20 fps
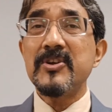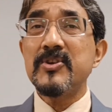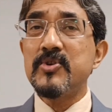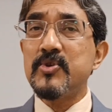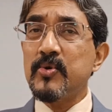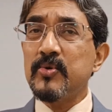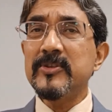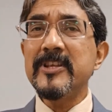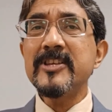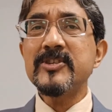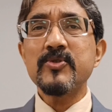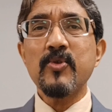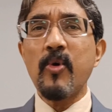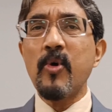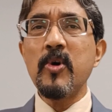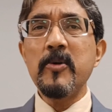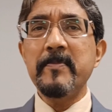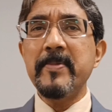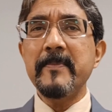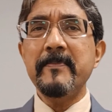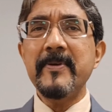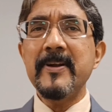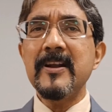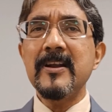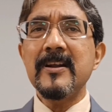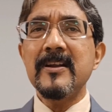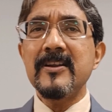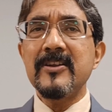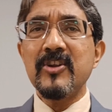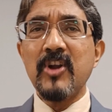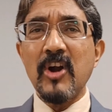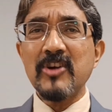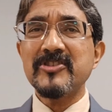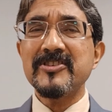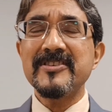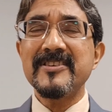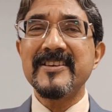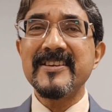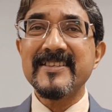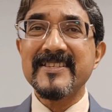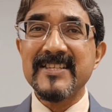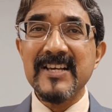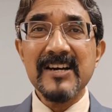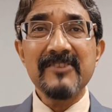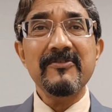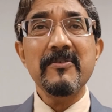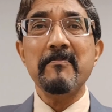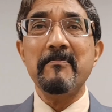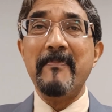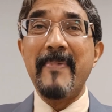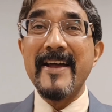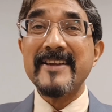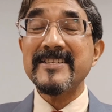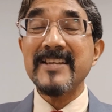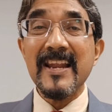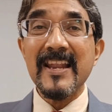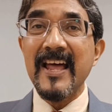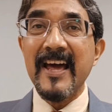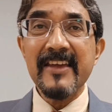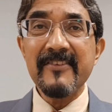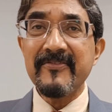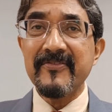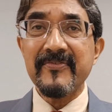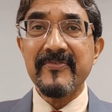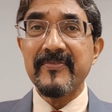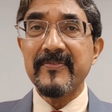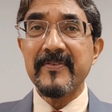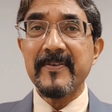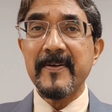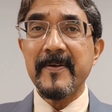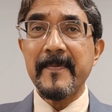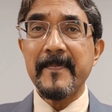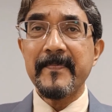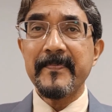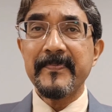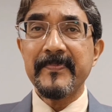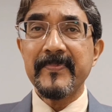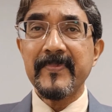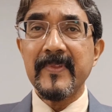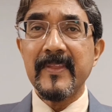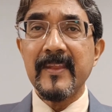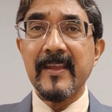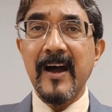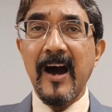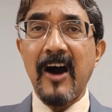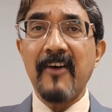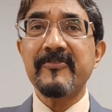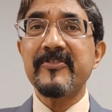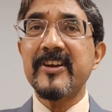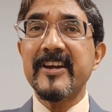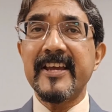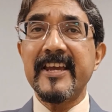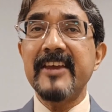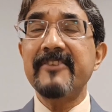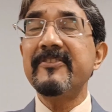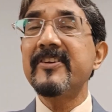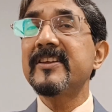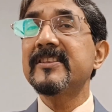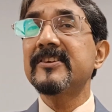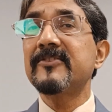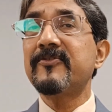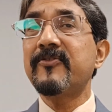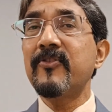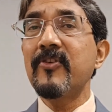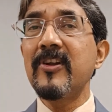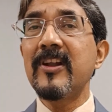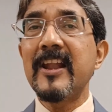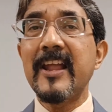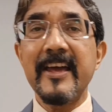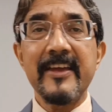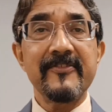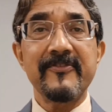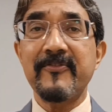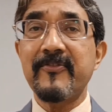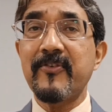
Do these old people not deserve a better life? After giving the full life